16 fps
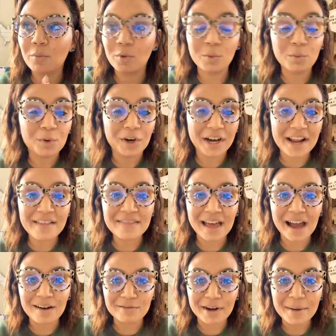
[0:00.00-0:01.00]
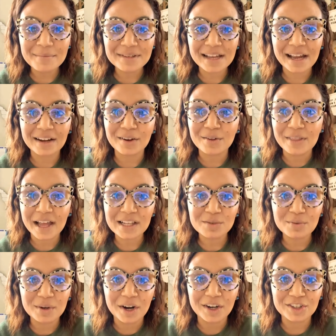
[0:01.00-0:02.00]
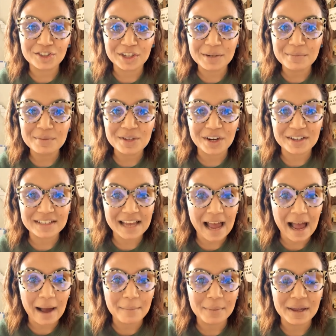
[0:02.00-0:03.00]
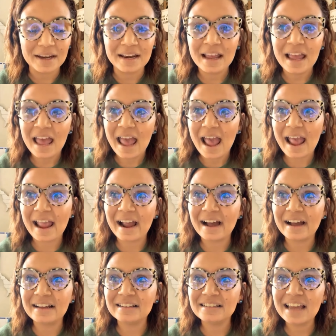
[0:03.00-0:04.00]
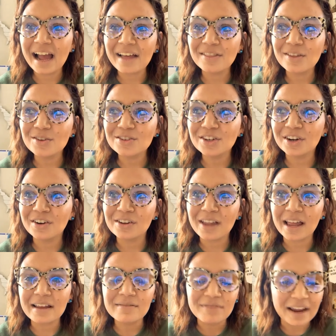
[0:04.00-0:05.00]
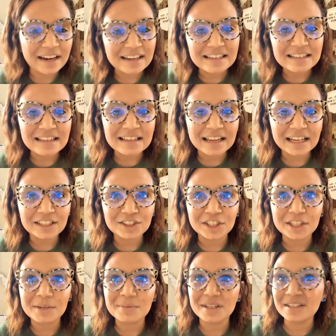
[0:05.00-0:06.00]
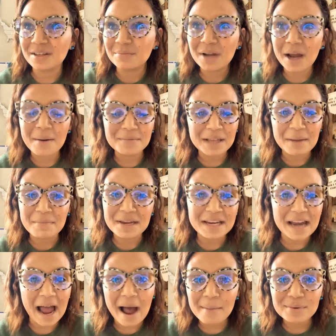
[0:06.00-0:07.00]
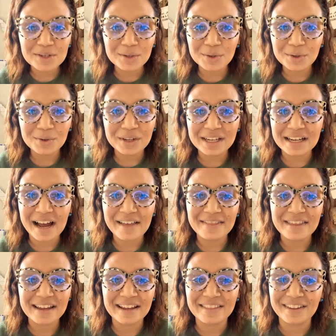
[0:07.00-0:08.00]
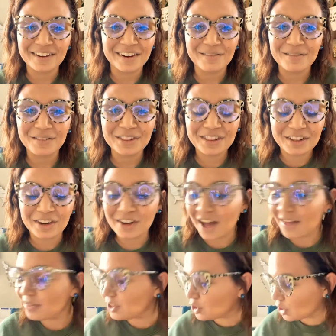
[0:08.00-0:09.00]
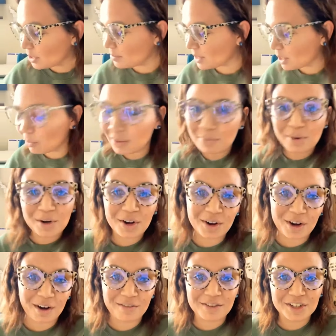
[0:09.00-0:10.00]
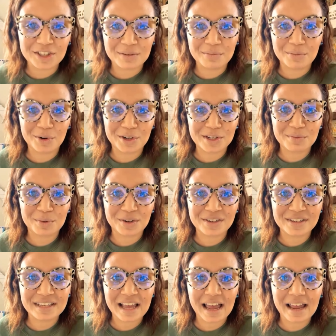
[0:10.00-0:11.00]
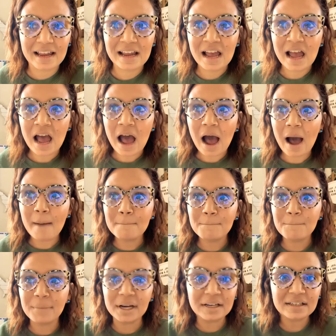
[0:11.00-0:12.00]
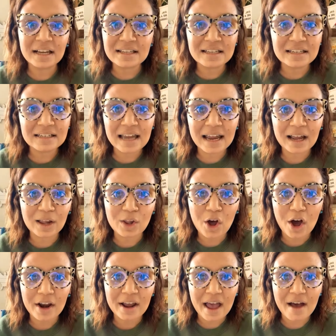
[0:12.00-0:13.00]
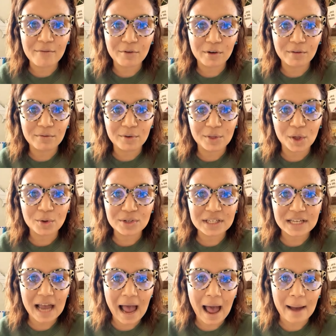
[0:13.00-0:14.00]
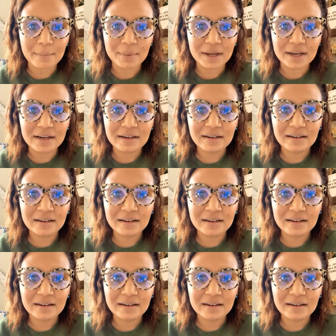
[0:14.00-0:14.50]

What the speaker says: we're in that REM cycle, that's when our dreams start to happen. And yeah, those are like Fantasyland dreams. And sometimes they mean absolutely nothing. And they're not the dreams that we put on our vision boards per se, but it doesn't take a lot of effort for those to happen.